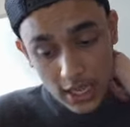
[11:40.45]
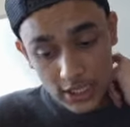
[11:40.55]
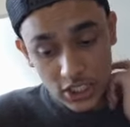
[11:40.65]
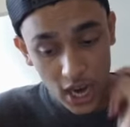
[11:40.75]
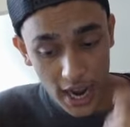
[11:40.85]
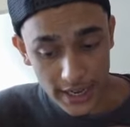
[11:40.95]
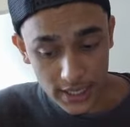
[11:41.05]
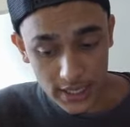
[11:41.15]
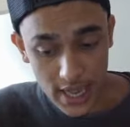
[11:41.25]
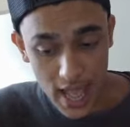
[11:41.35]

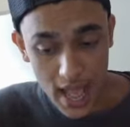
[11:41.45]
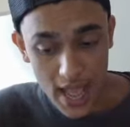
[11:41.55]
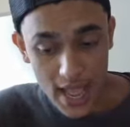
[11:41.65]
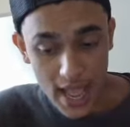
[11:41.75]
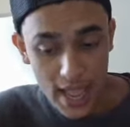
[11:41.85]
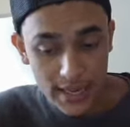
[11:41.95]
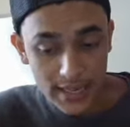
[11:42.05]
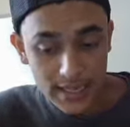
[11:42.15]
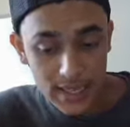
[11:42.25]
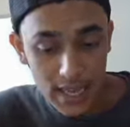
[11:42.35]
China and
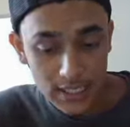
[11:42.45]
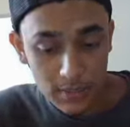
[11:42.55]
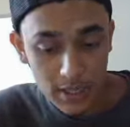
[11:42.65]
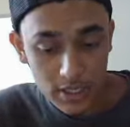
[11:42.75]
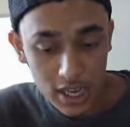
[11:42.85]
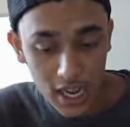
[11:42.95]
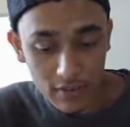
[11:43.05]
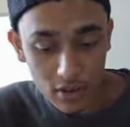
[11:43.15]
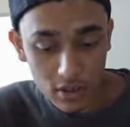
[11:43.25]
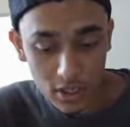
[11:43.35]
is estimated to
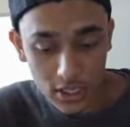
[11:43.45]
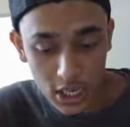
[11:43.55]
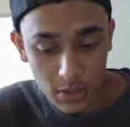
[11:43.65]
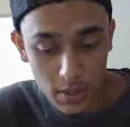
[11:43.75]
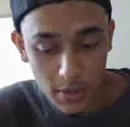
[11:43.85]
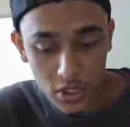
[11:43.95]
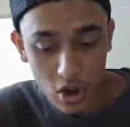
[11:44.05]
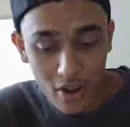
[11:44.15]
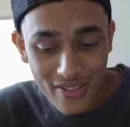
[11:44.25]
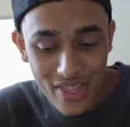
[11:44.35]
have conducted experiments
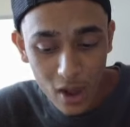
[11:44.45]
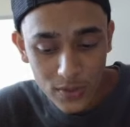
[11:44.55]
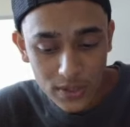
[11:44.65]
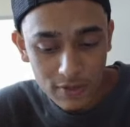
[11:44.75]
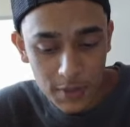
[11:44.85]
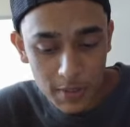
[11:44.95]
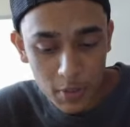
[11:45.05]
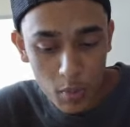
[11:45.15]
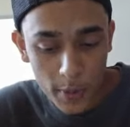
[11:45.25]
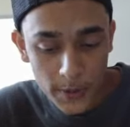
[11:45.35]
on thousands of
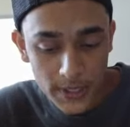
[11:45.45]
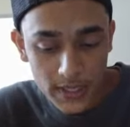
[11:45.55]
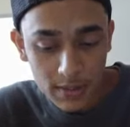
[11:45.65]
people, most,